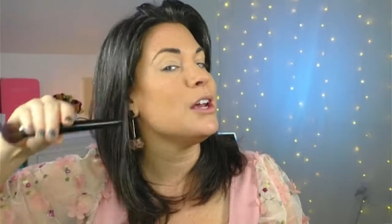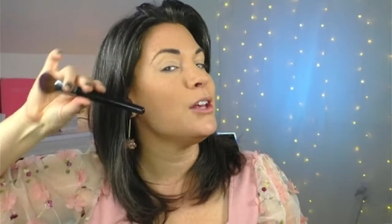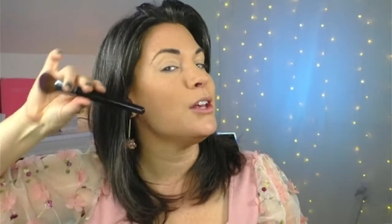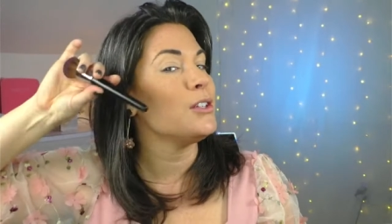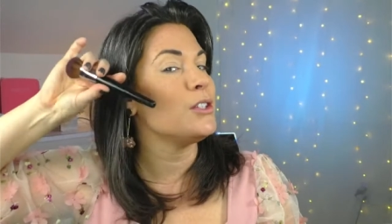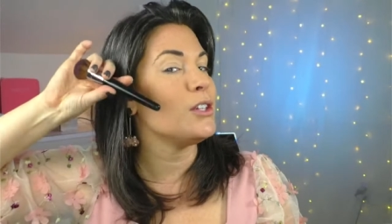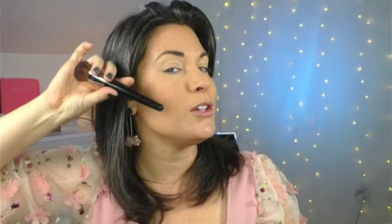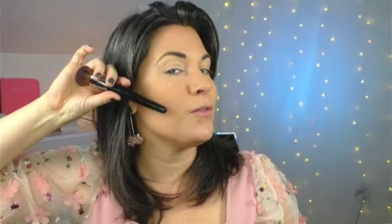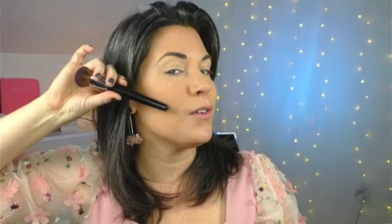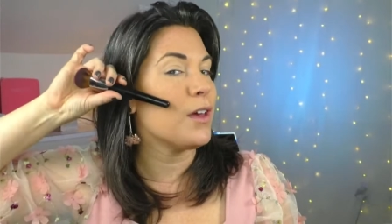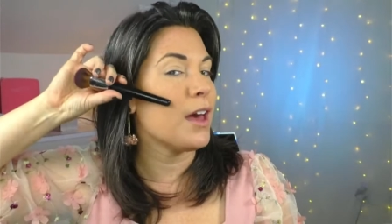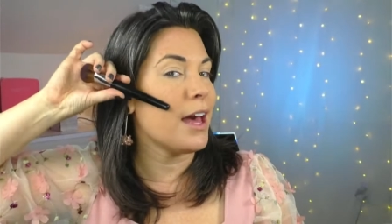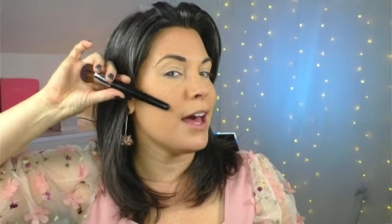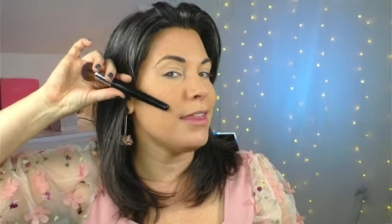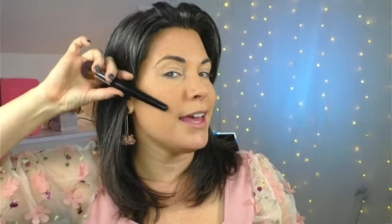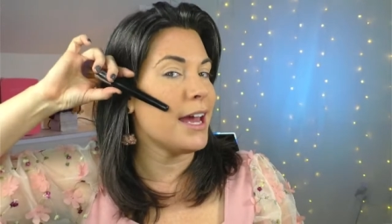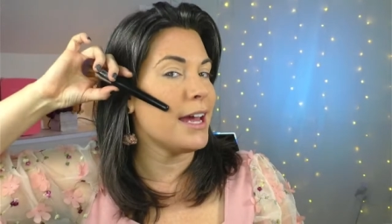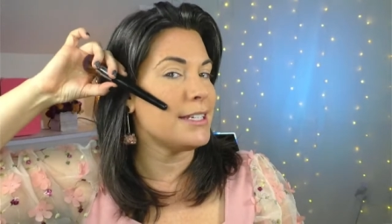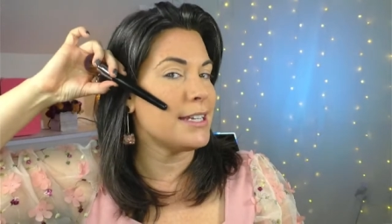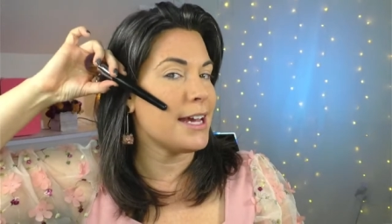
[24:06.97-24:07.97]
So you've got
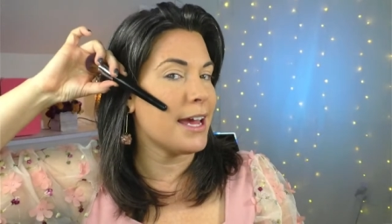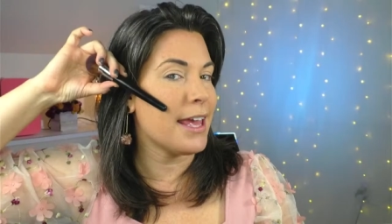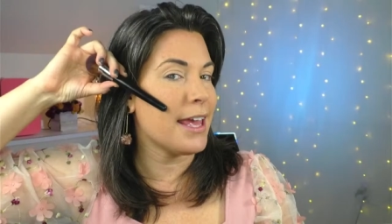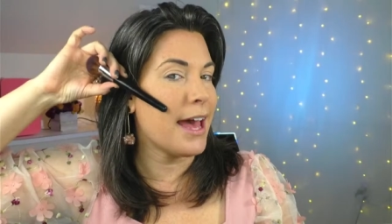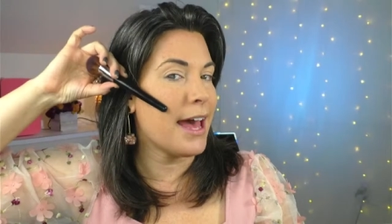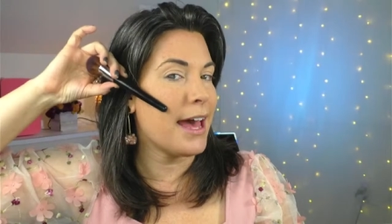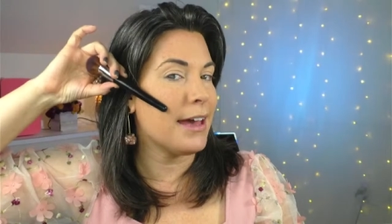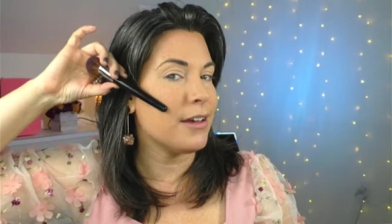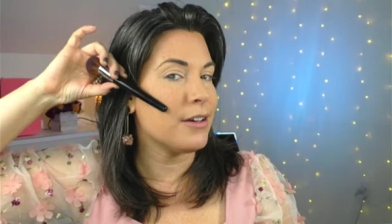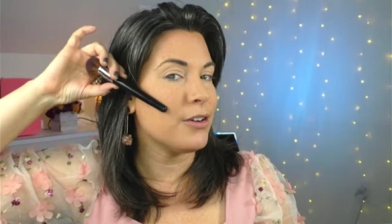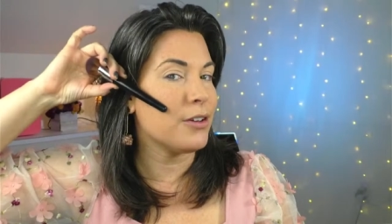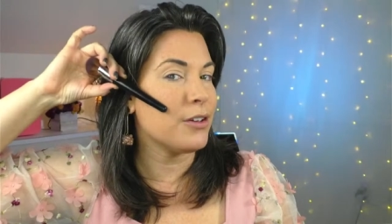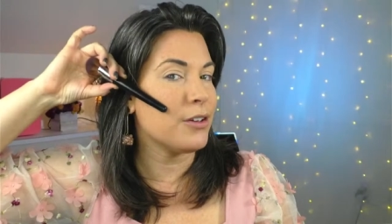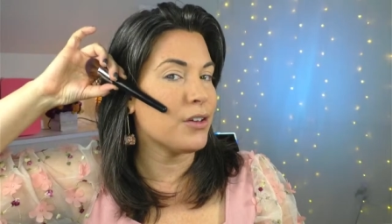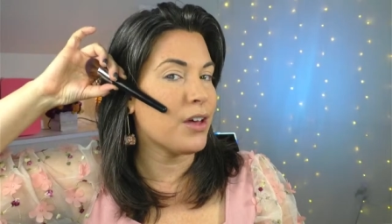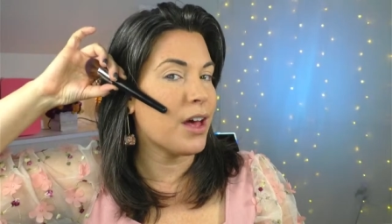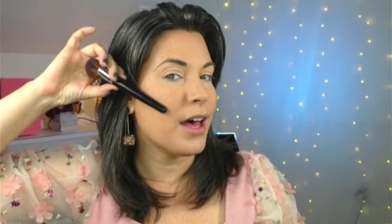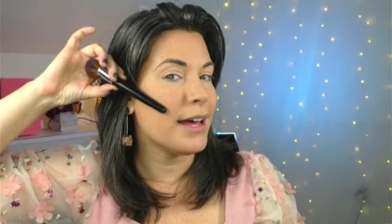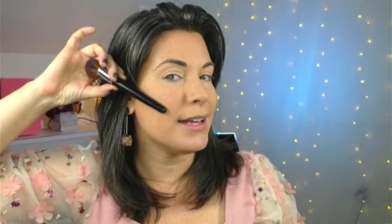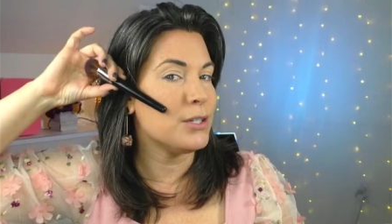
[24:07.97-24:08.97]
that diagonal
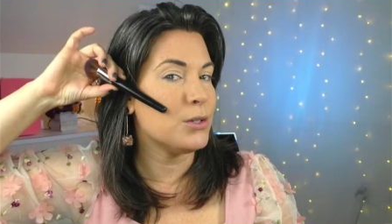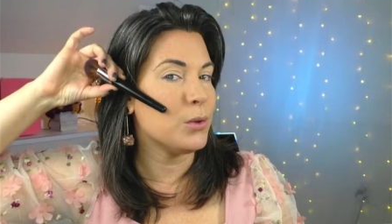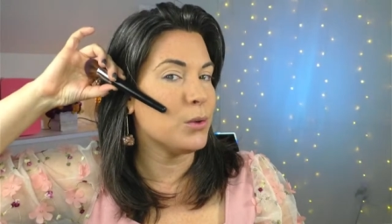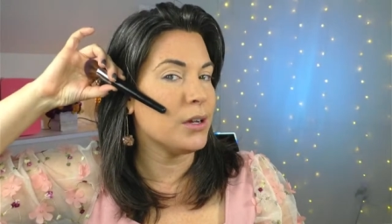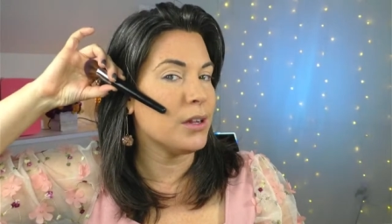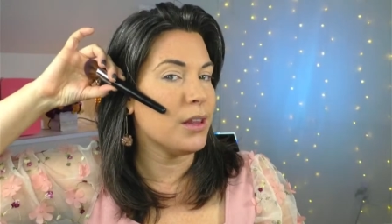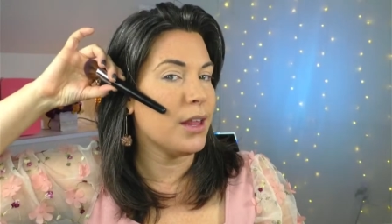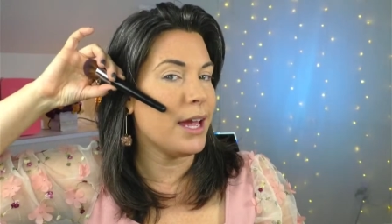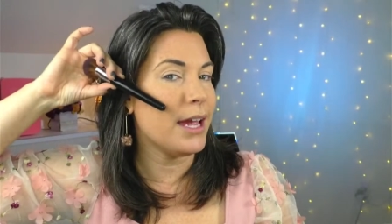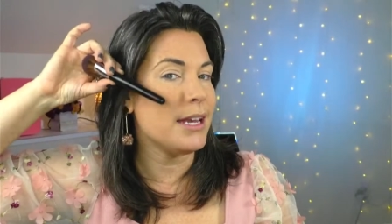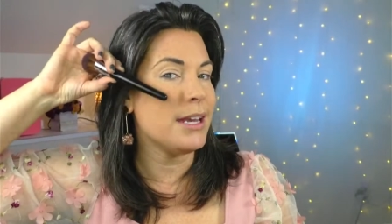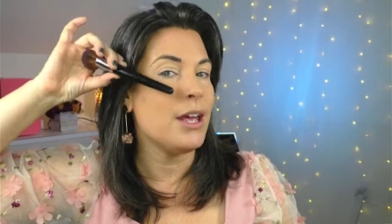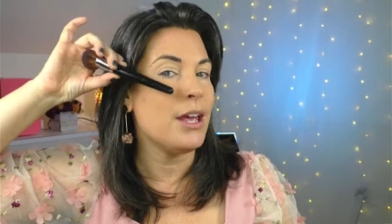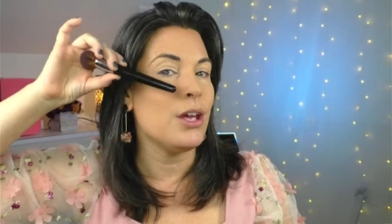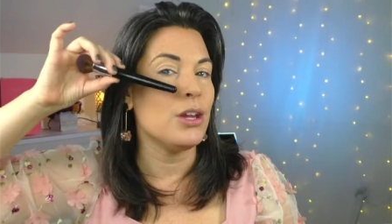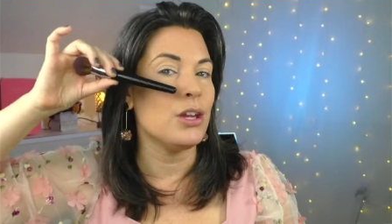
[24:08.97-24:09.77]
contour line.